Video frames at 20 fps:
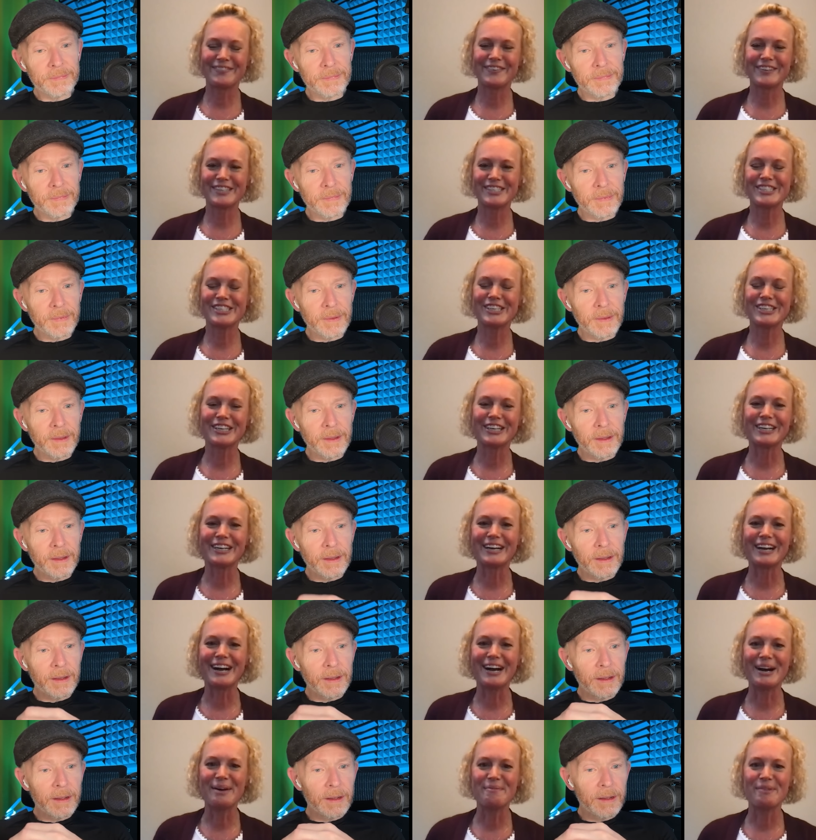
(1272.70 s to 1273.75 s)
Speaker 1: For sure.
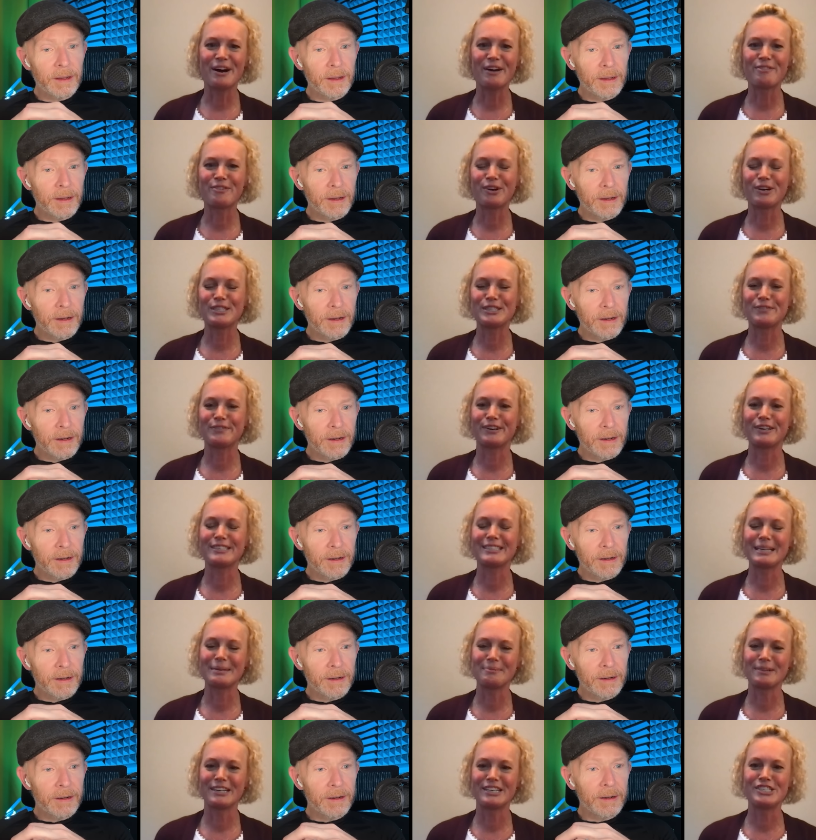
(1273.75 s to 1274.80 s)
Um, of course, first,
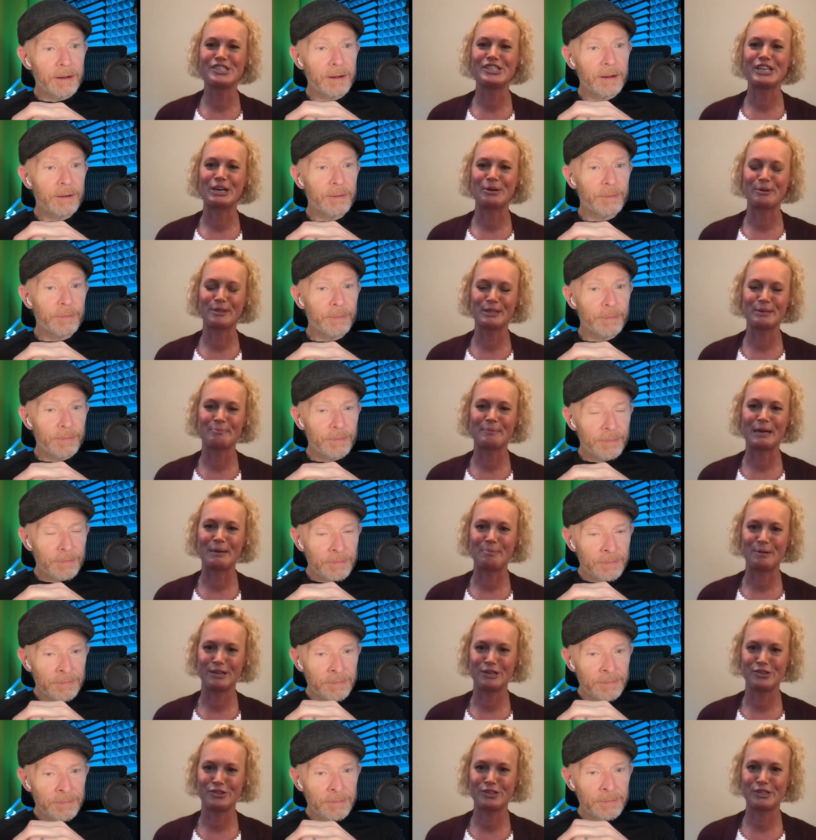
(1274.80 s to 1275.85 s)
I'm going to share with them my
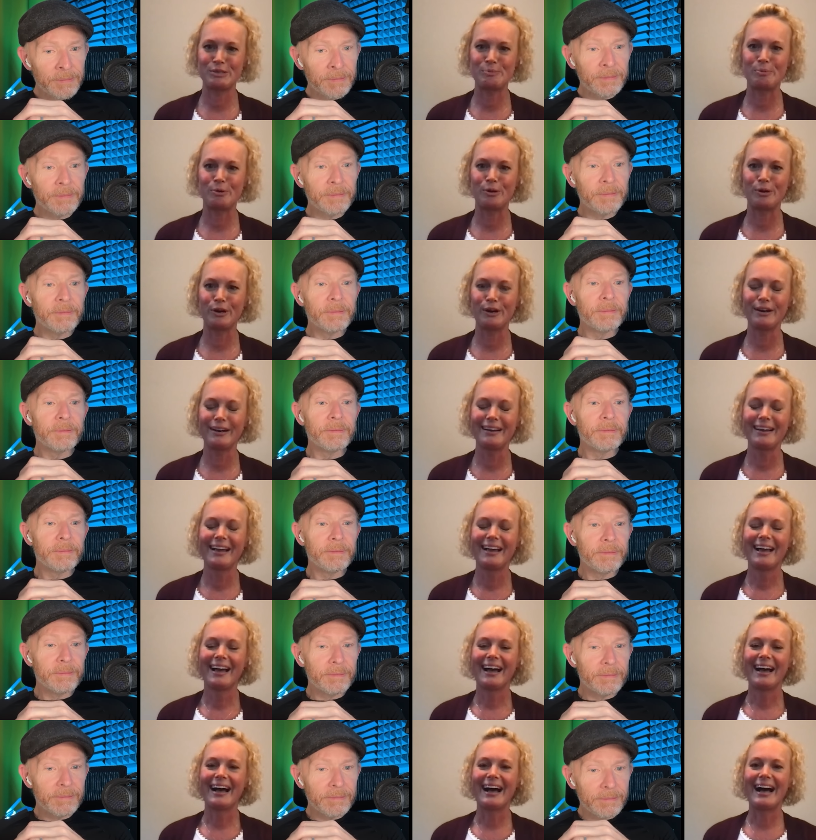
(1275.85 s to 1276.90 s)
Pinterest board.
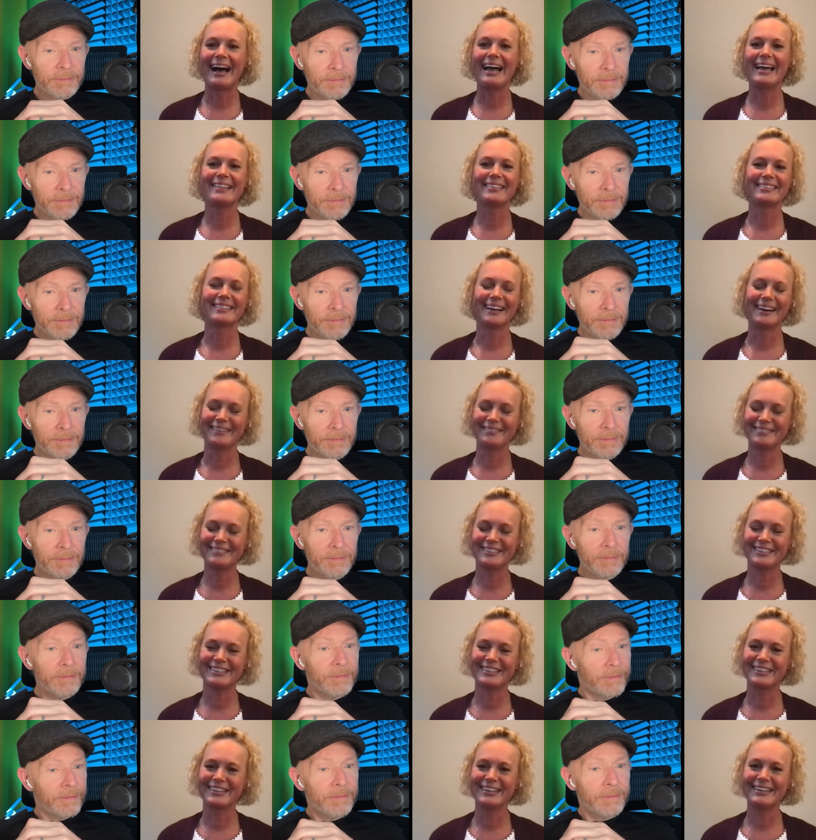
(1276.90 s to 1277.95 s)
I love
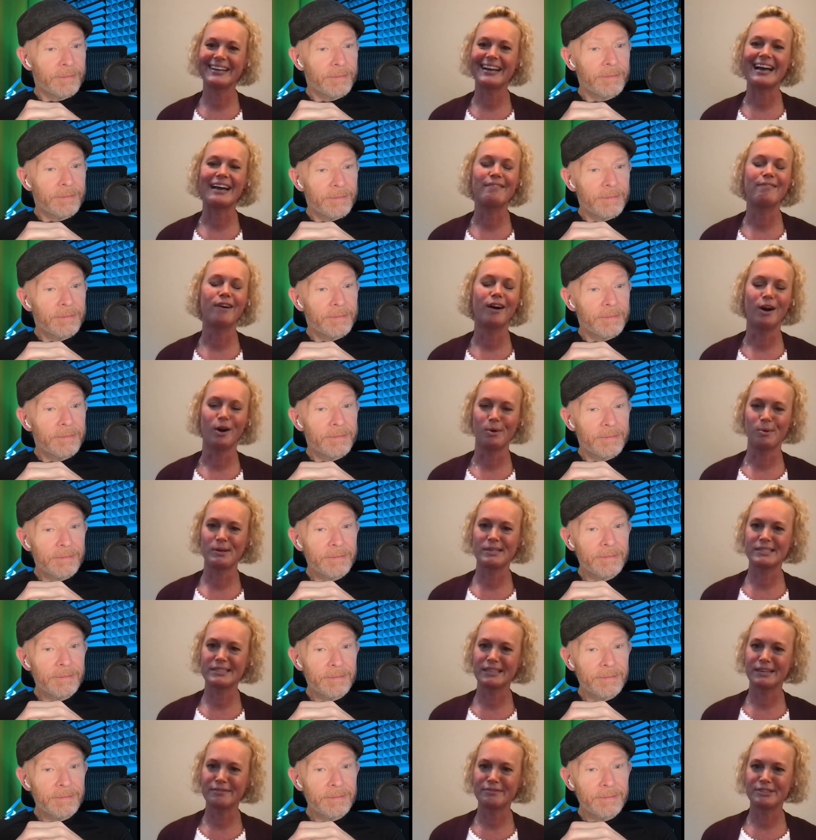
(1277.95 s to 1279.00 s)
to cook. I've
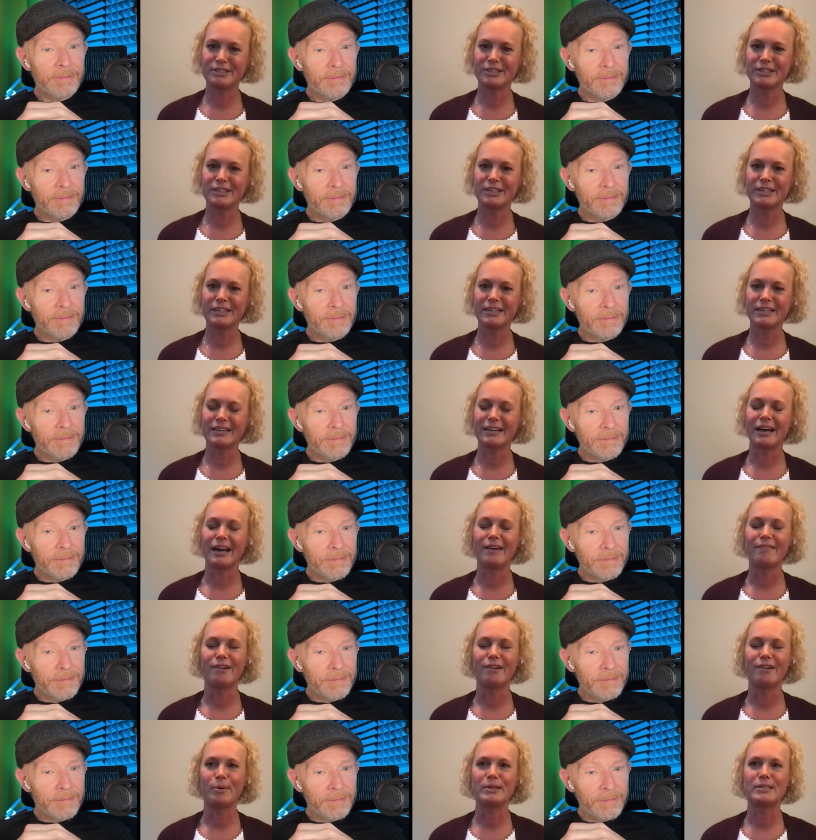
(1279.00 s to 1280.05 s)
always loved to cook.
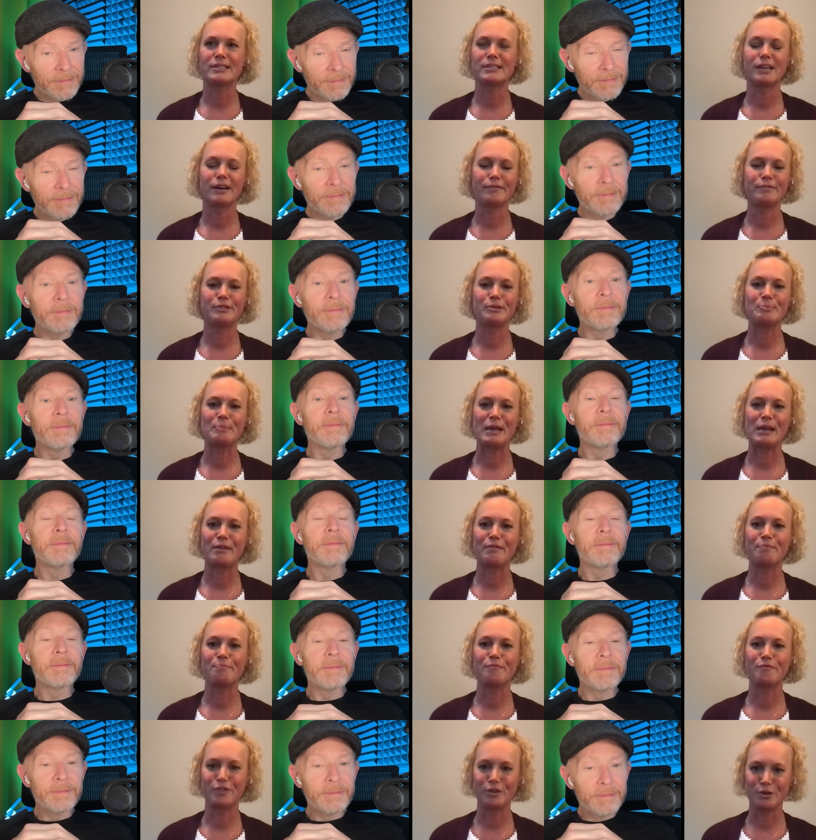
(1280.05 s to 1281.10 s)
I've always loved to make
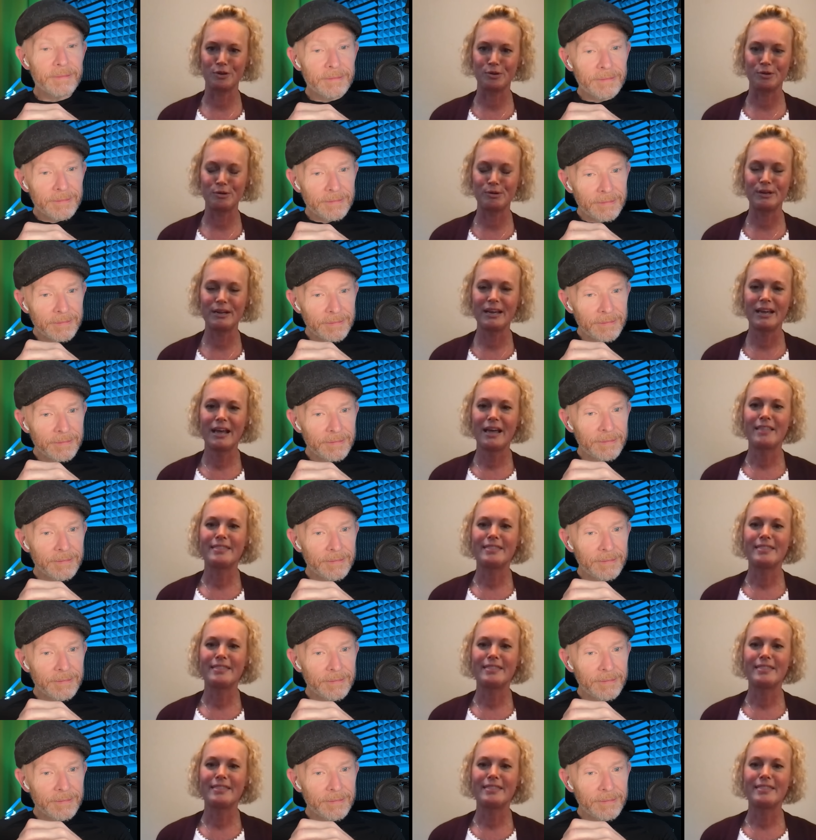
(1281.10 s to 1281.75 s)
food